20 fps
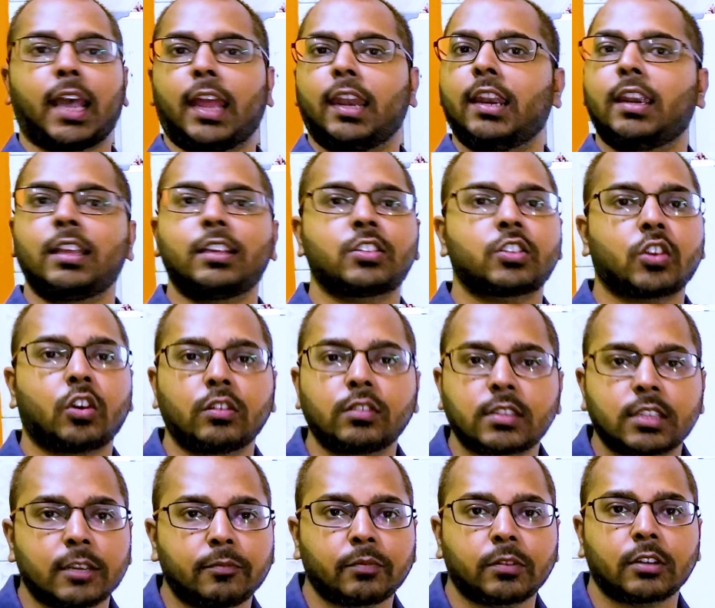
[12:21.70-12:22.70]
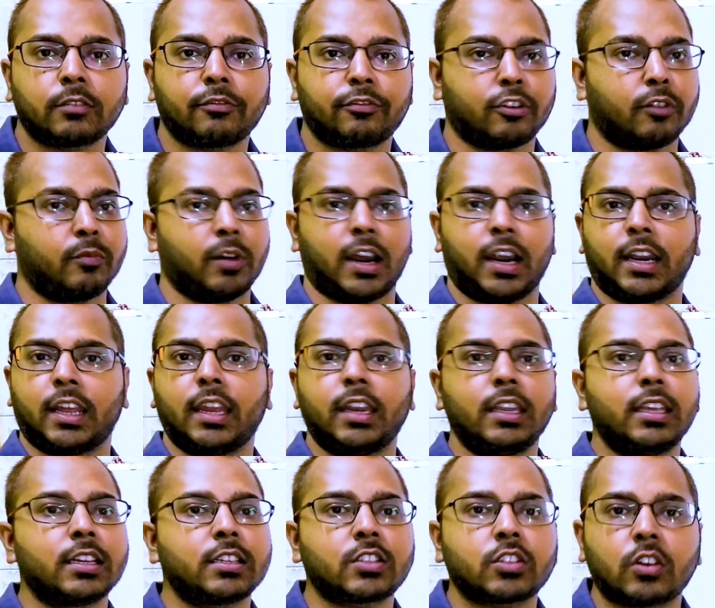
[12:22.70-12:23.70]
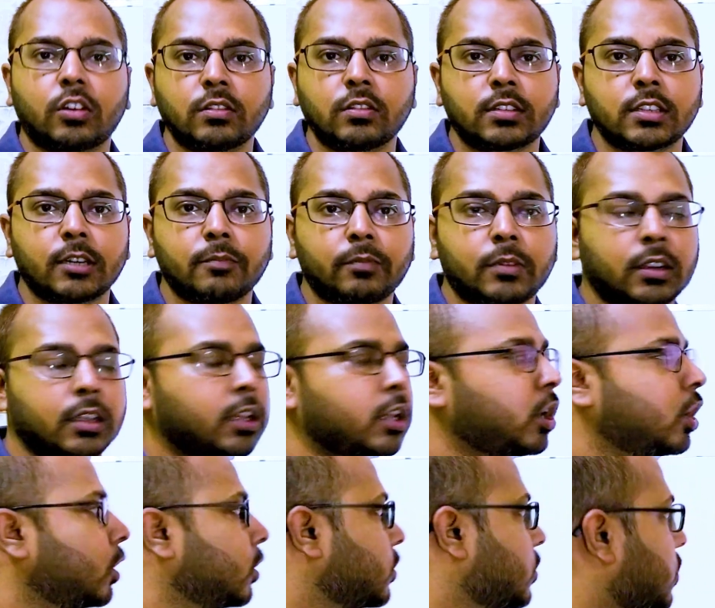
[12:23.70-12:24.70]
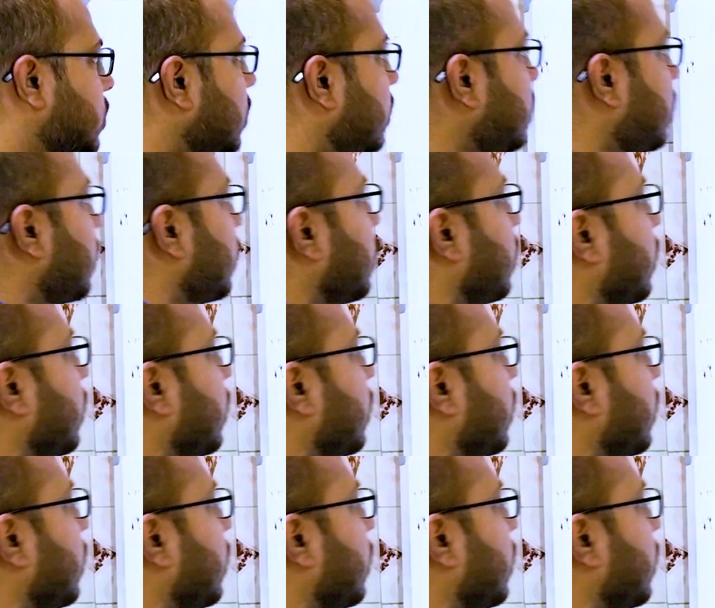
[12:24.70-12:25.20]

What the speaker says: kinetics concept from Arrhenius concept. So